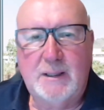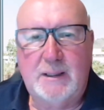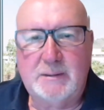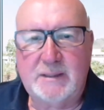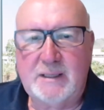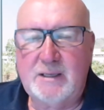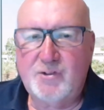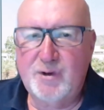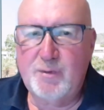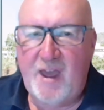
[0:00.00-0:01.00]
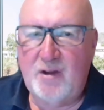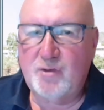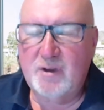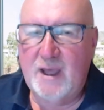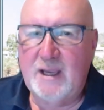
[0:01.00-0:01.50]
and then in
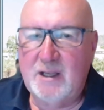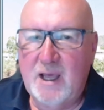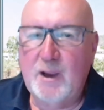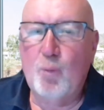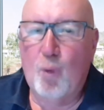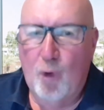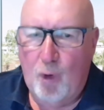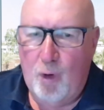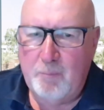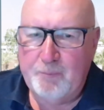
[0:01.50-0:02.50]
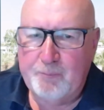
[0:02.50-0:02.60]
2008, a war